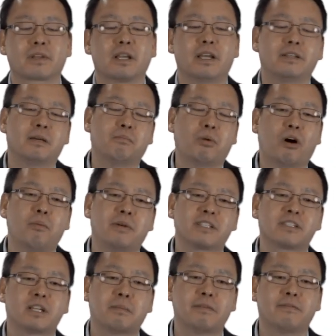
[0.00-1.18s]
And then Paul
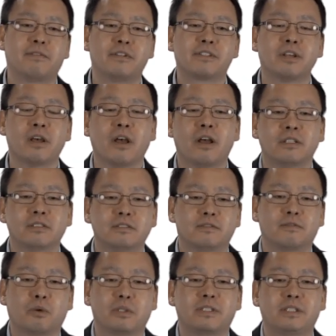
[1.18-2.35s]
picks it up in verse
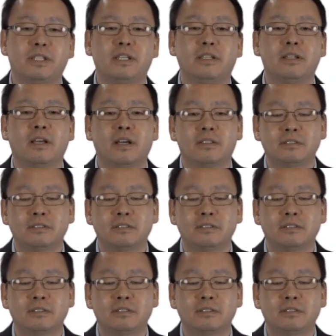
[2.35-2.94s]
14.